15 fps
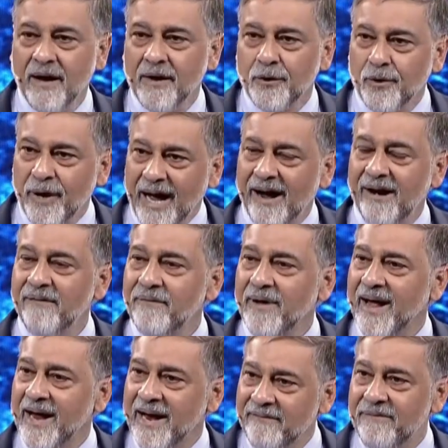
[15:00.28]
You
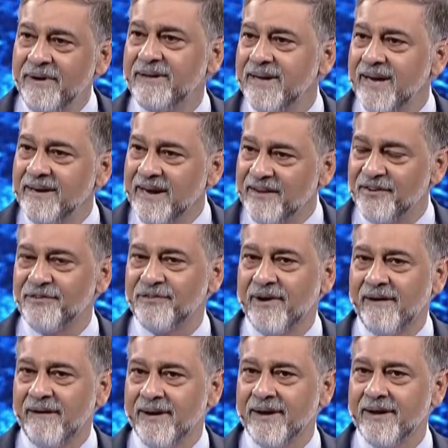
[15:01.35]
have everything
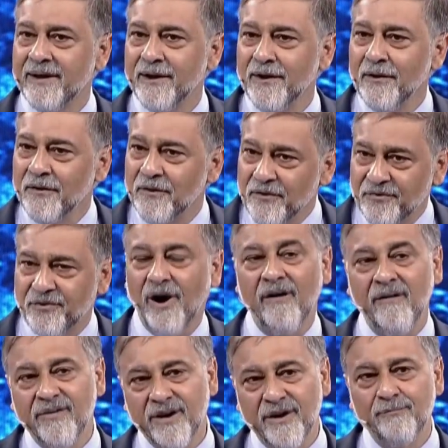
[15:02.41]
necessary to
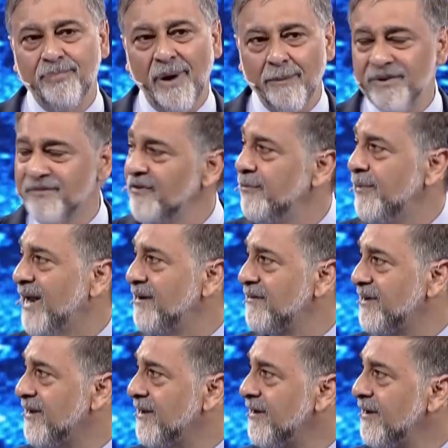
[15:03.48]
solve the problems of
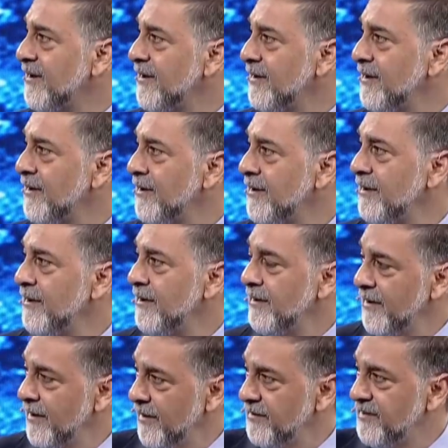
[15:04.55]
humanity.
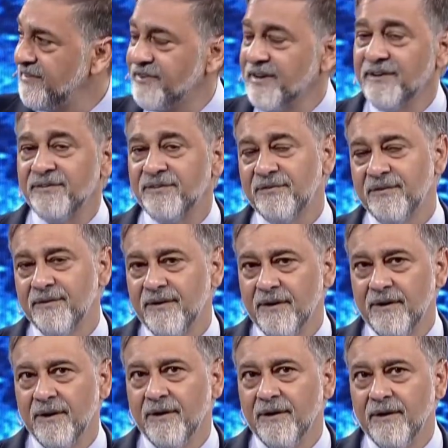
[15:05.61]
This is
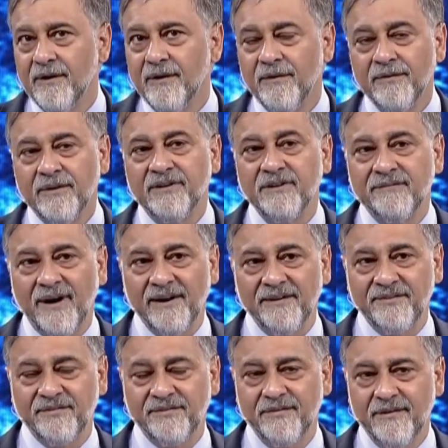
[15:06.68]
the
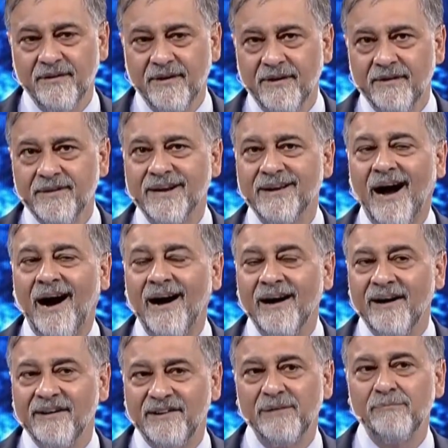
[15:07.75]
device that
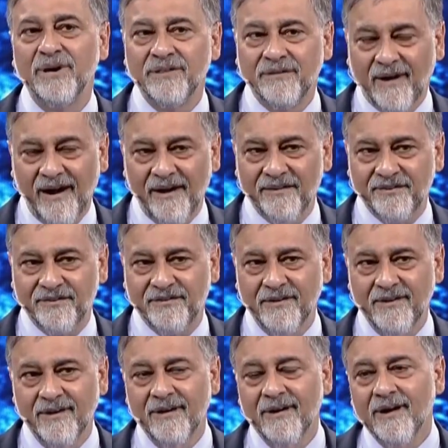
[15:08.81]
IIT Madras
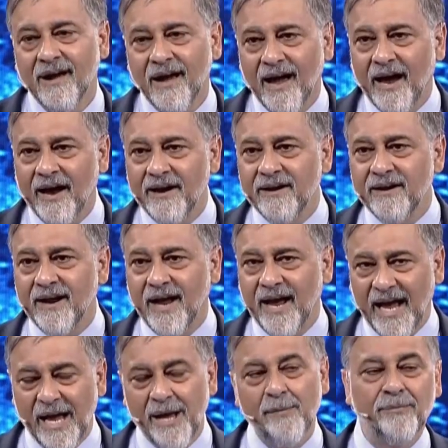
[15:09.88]
and
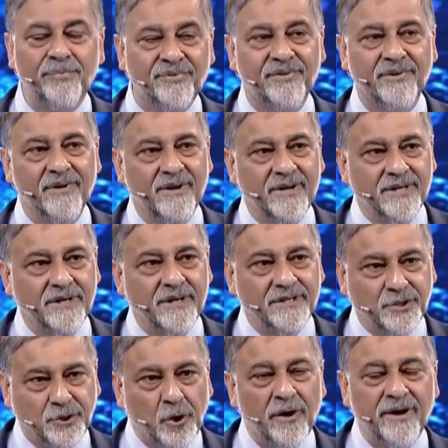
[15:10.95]
AIMS
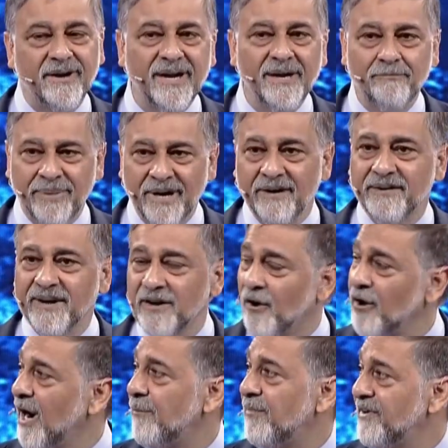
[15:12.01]
jointly built in
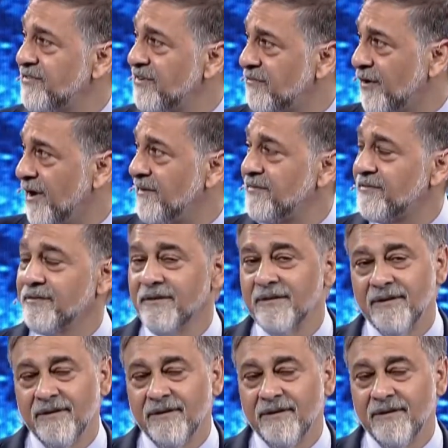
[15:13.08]
collaboration for us.